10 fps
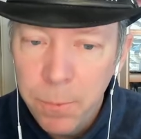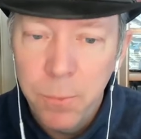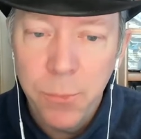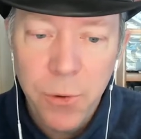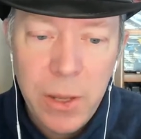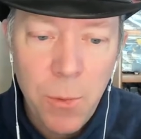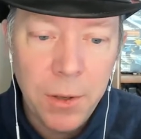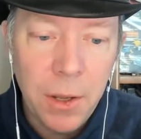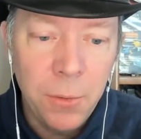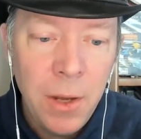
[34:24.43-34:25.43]
pretty well
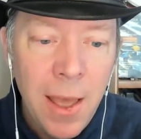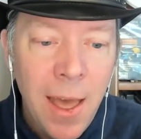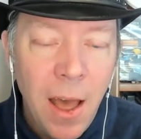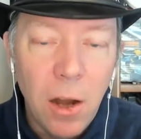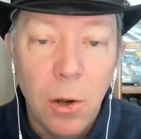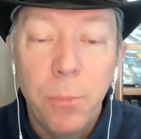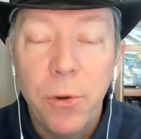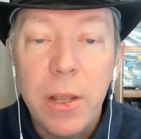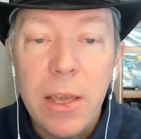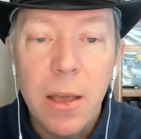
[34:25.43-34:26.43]
known, or, or
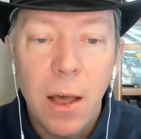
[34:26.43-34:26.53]
pretty.